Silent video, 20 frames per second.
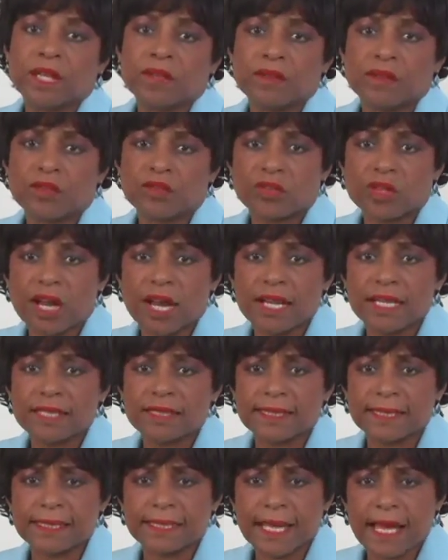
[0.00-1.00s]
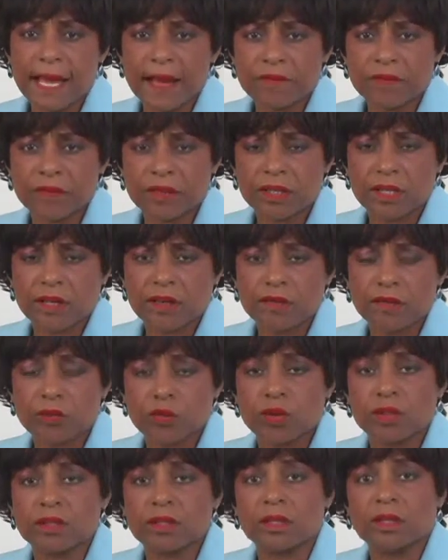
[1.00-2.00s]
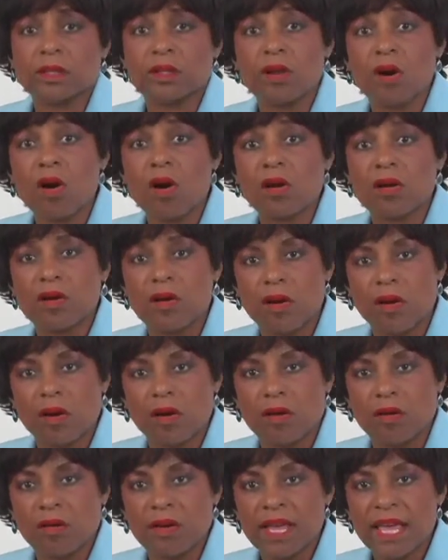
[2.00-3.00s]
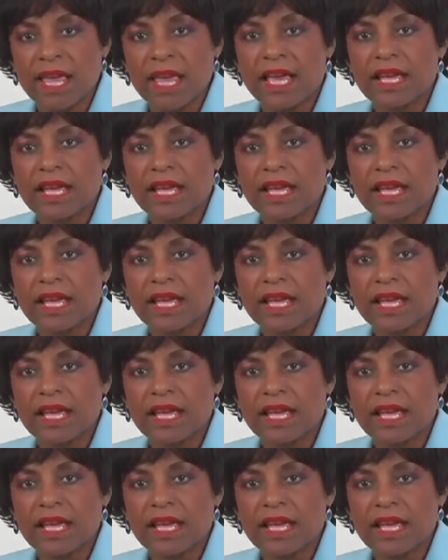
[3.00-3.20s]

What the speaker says: that China's in Africa for the long haul,